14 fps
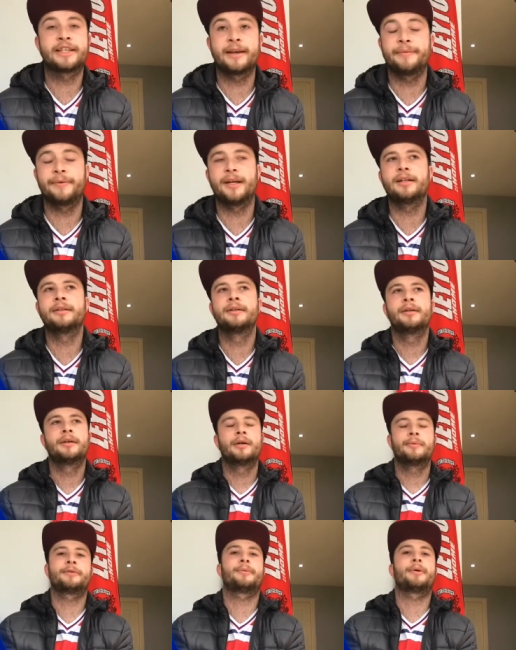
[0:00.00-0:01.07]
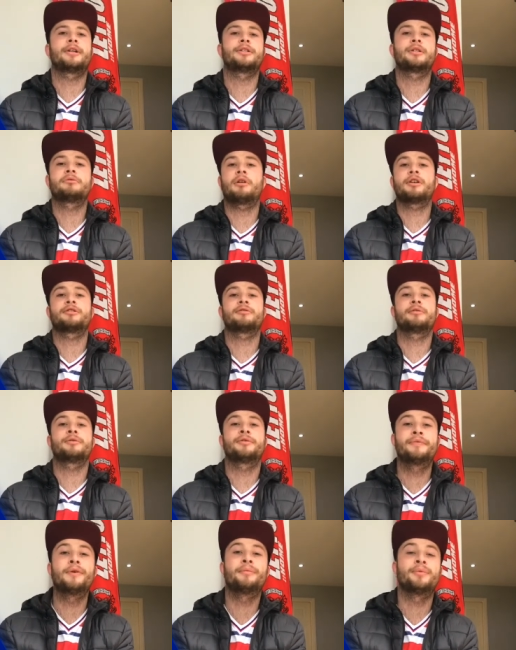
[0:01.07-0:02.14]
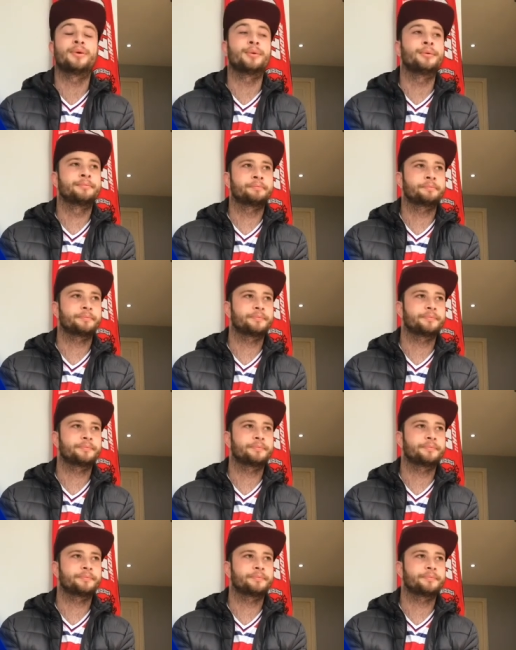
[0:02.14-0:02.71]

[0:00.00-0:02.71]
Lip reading: giving was put into grassroots football,